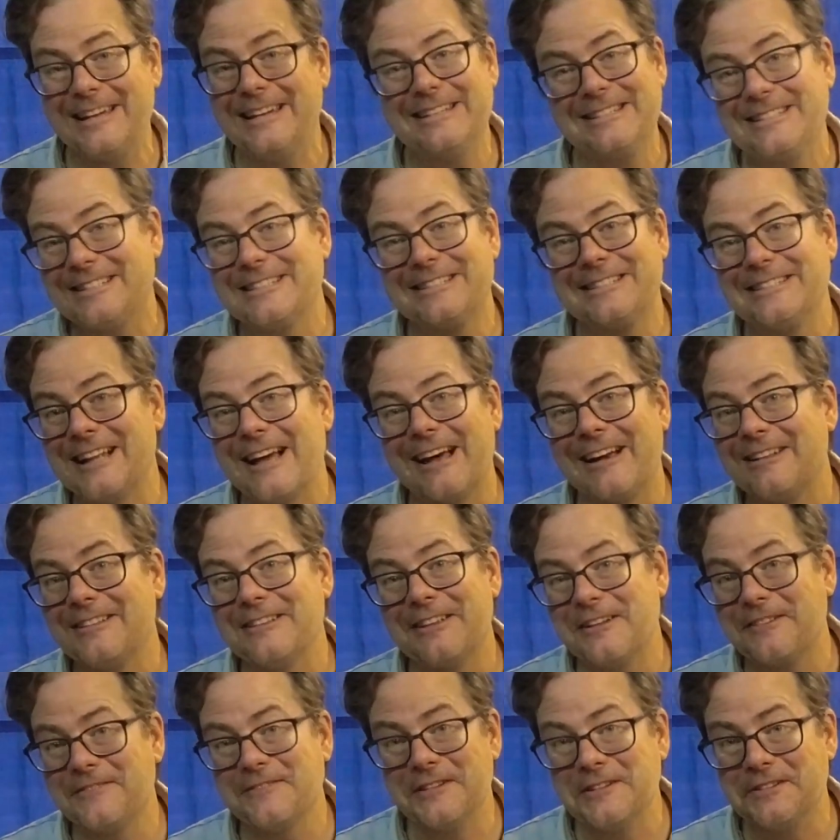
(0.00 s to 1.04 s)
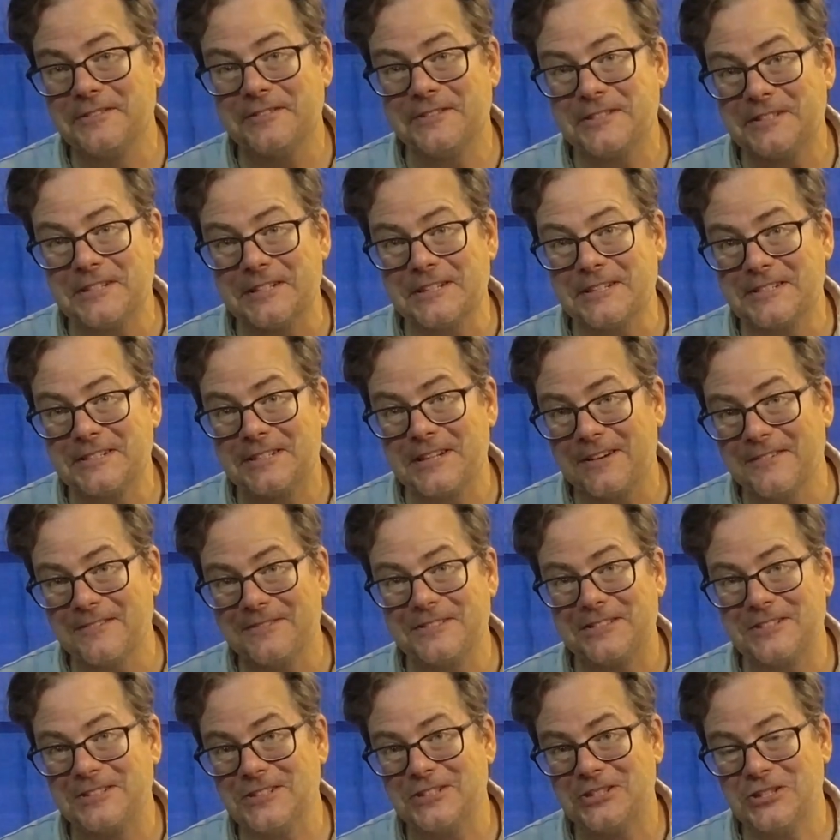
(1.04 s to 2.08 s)
is there's not a lot of interesting
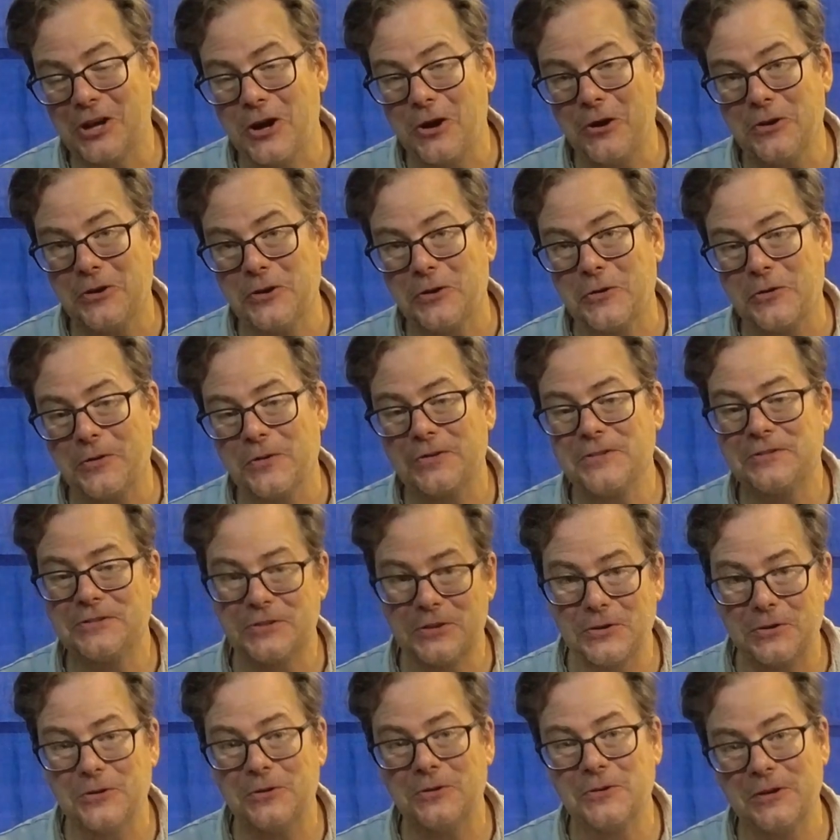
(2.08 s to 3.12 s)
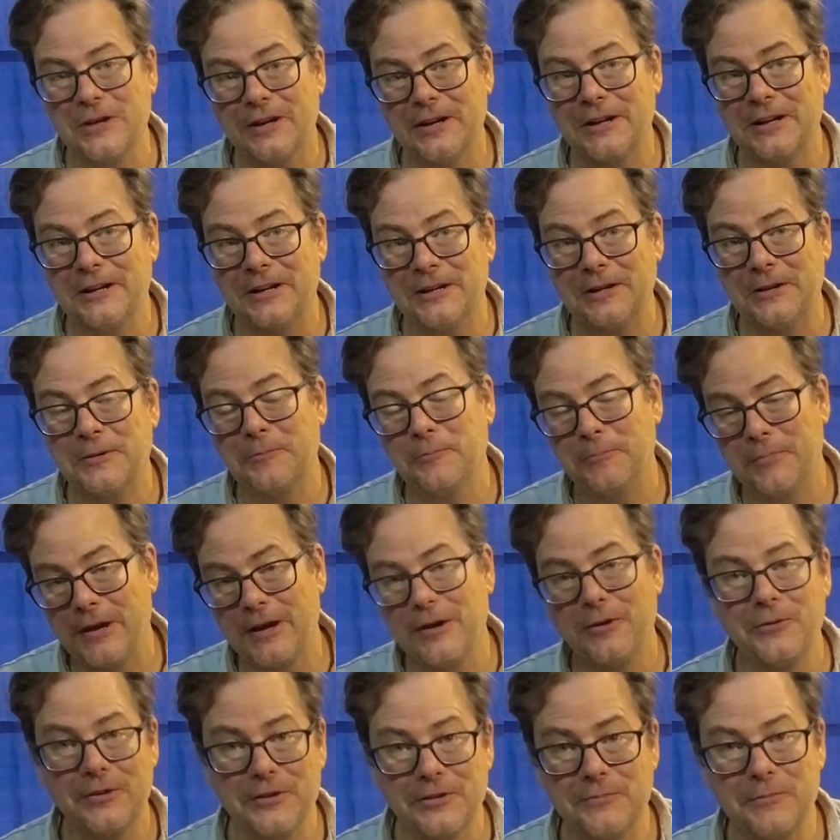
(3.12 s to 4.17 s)
stuff to show you. So
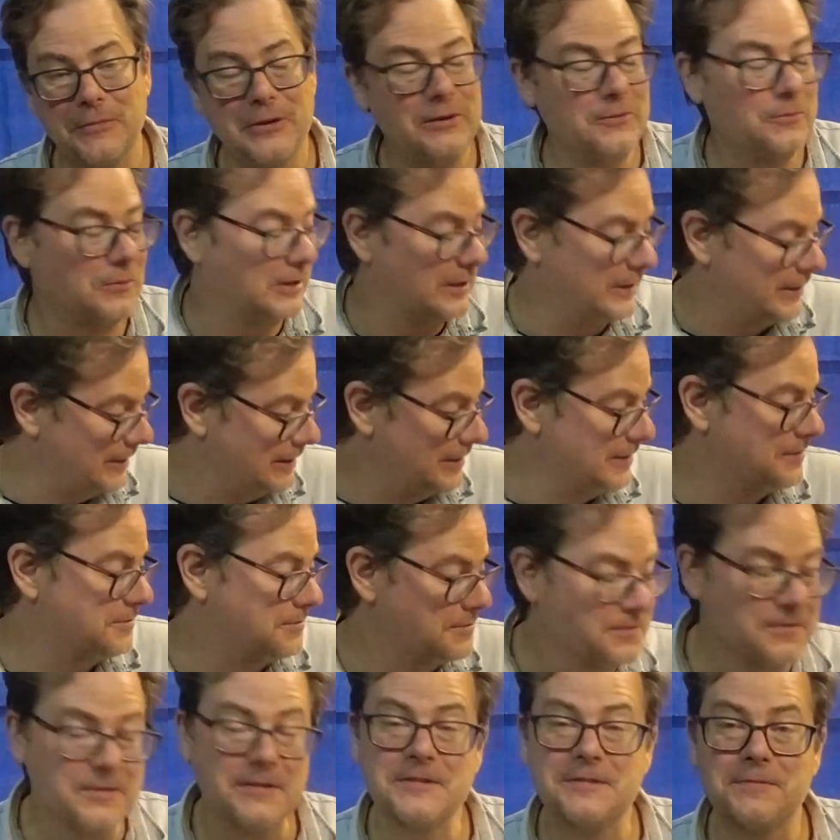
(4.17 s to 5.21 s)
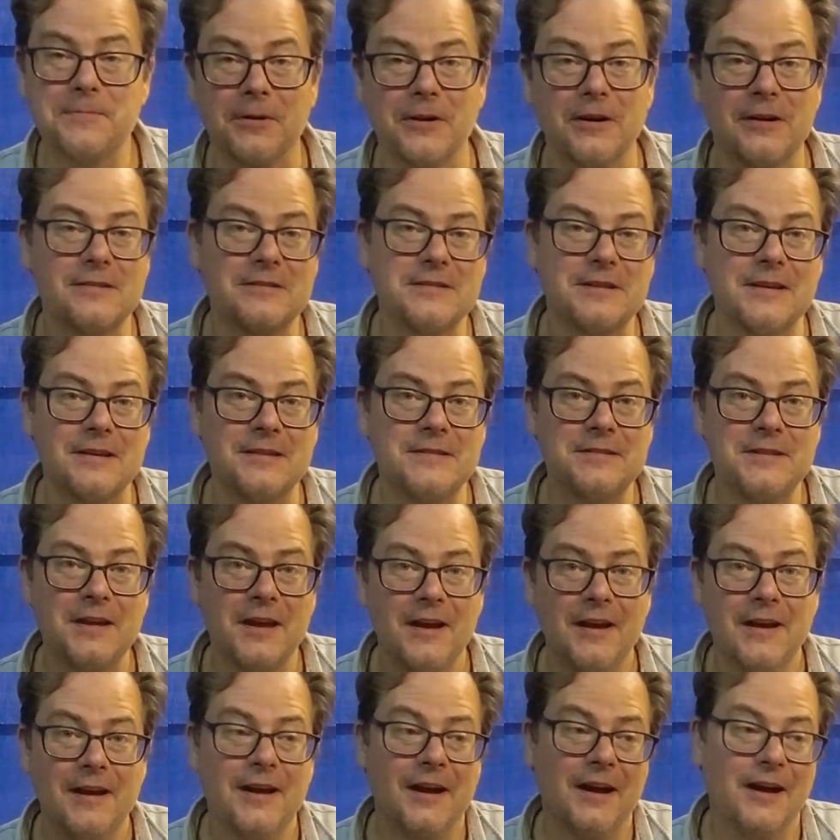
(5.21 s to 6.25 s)
bear with me while I get through this process.
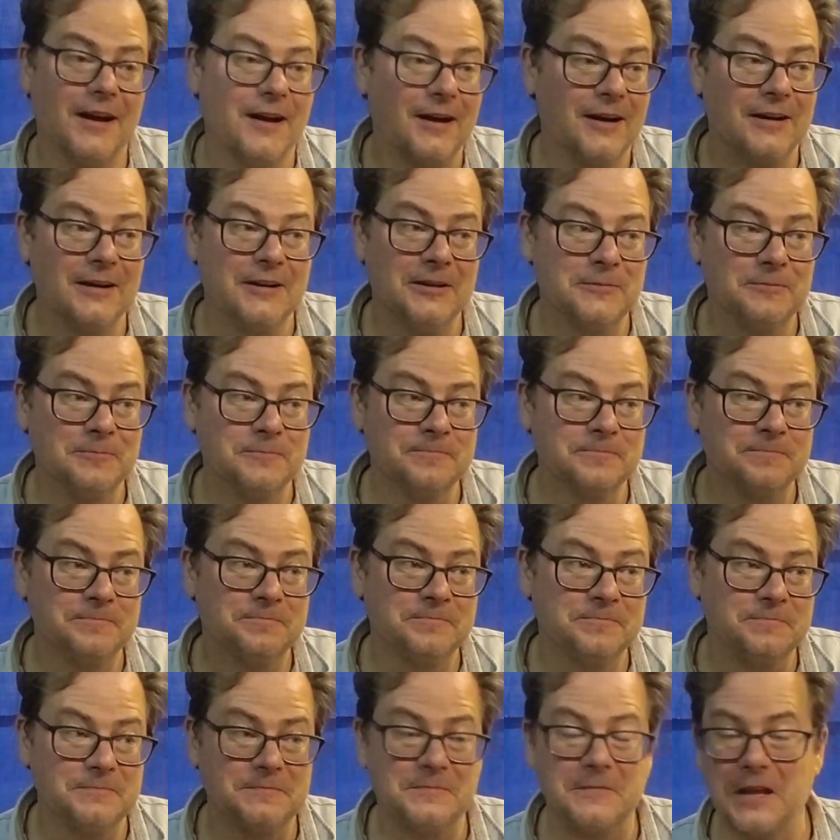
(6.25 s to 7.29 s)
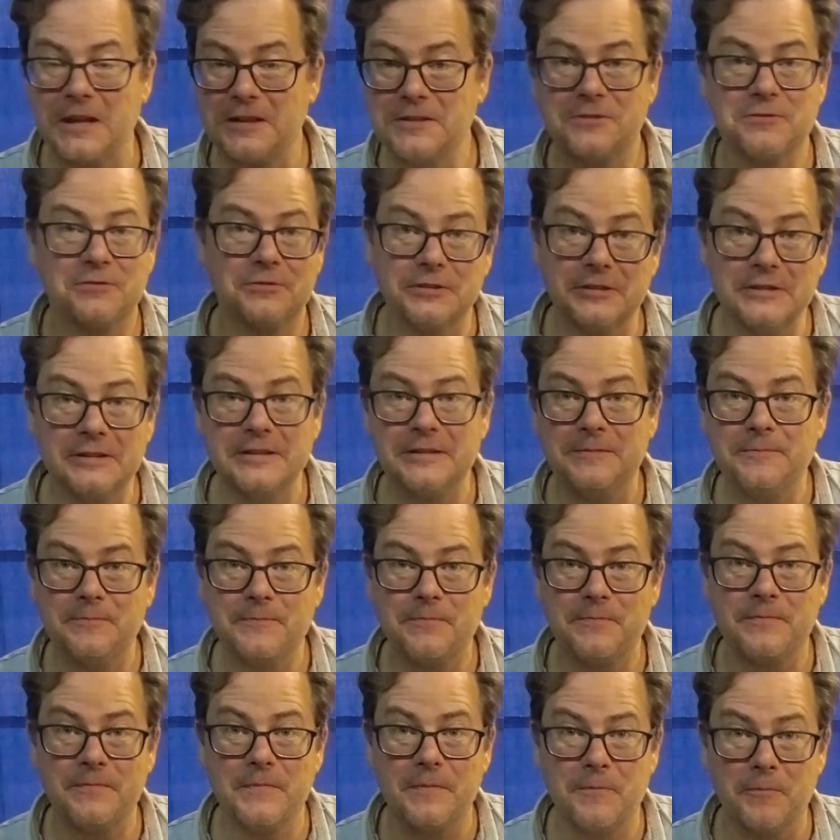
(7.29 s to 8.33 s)
That's
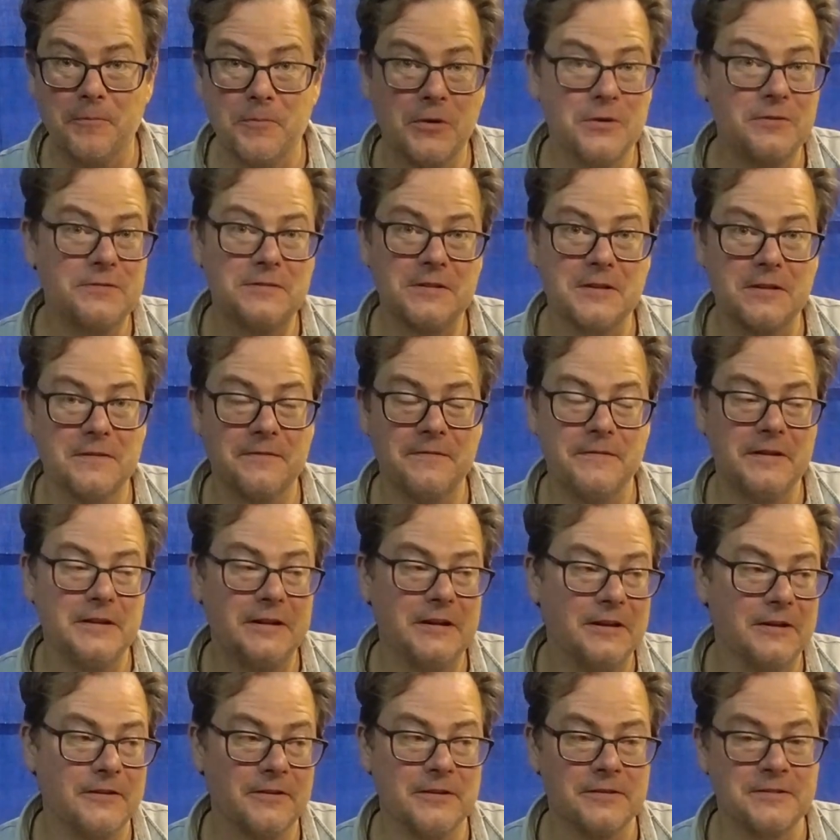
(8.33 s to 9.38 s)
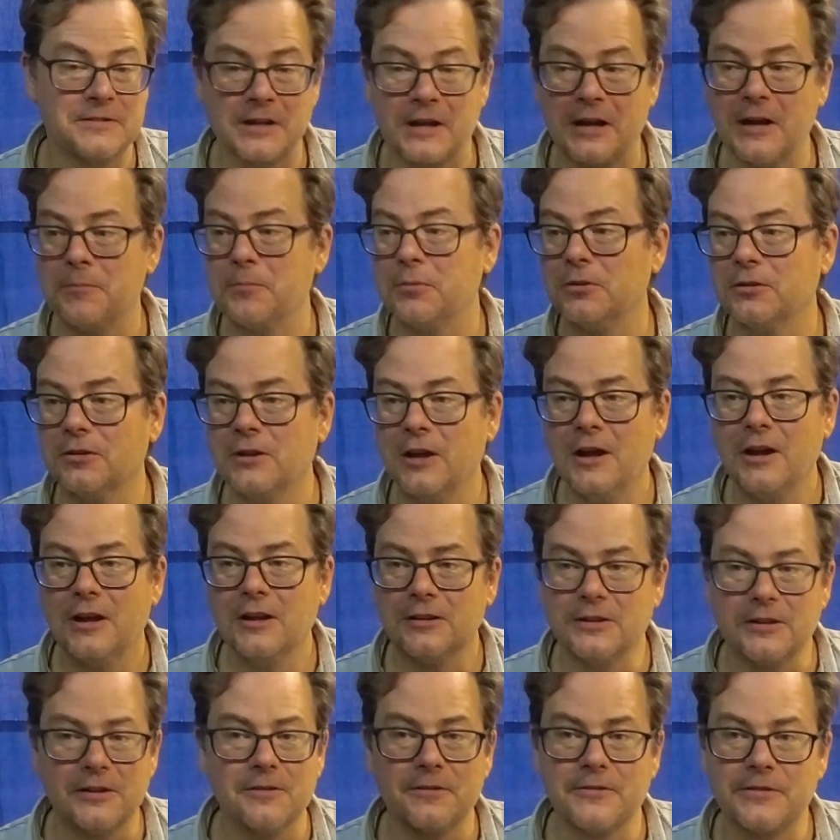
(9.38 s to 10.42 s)
really most of the video. There's a
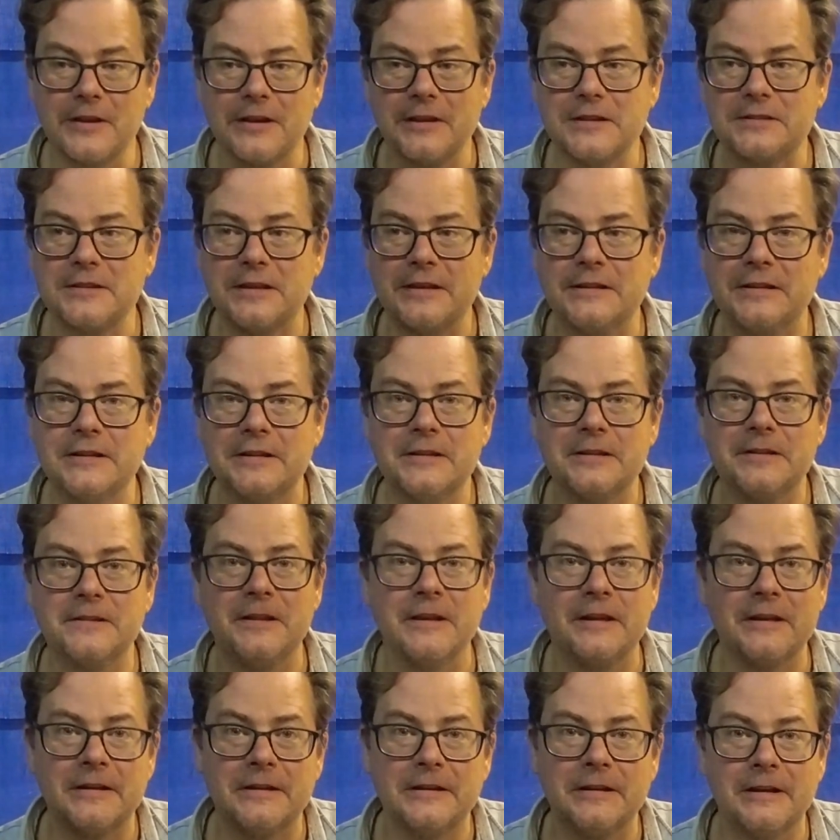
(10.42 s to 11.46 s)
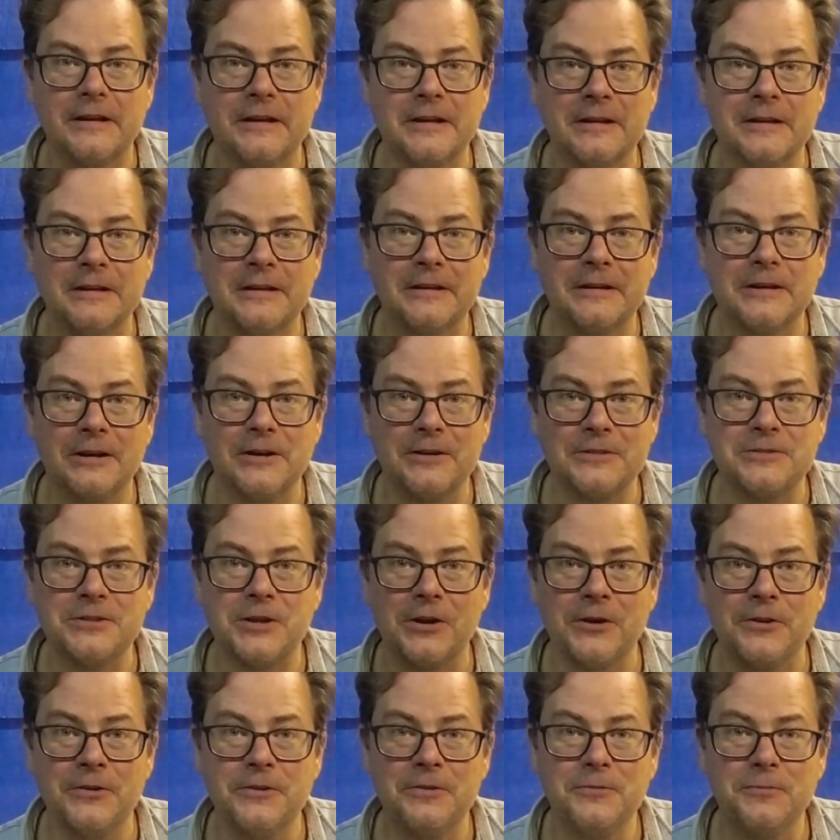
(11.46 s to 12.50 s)
couple little things I did that I'll
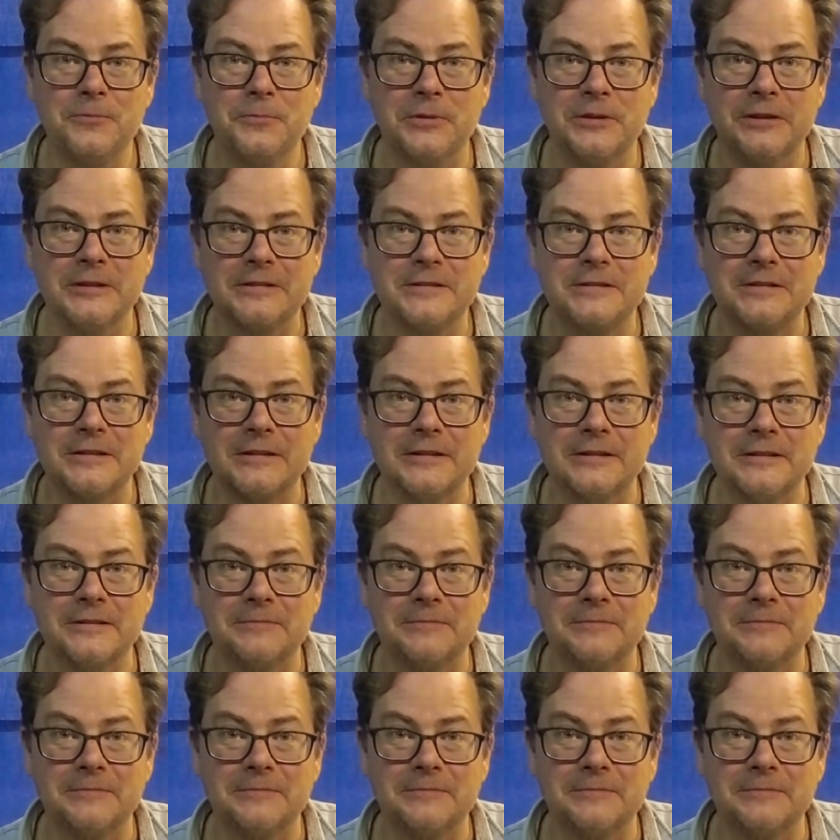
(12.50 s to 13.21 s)
show you, but